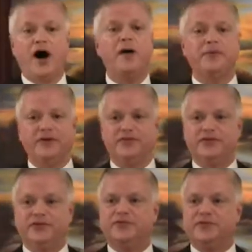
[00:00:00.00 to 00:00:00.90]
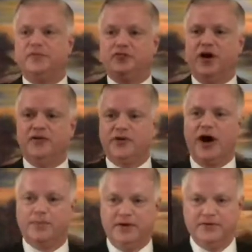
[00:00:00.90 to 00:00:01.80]
Hopkins, this is from Johns
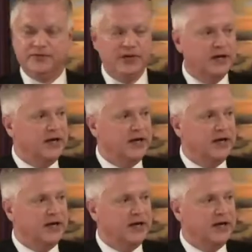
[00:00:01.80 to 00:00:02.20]
Hopkins.